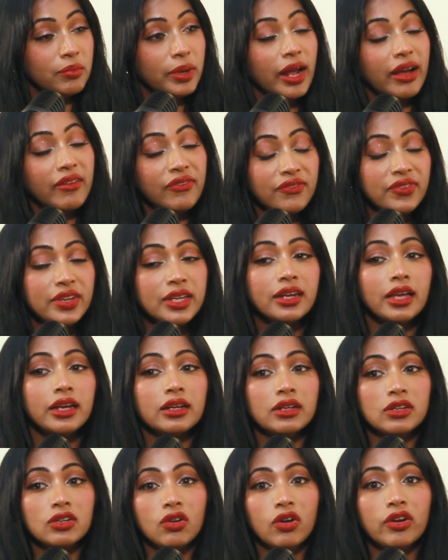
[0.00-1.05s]
I feel like a
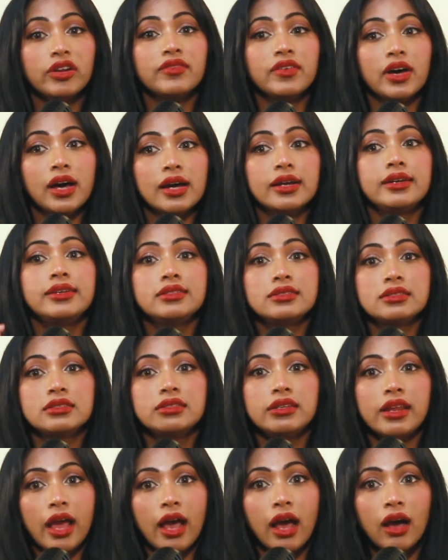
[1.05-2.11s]
lot of artists
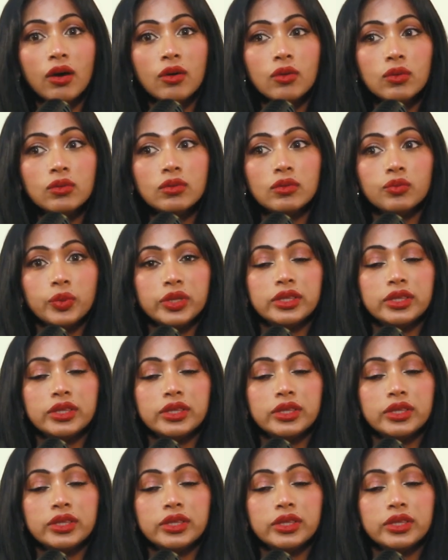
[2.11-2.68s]
now,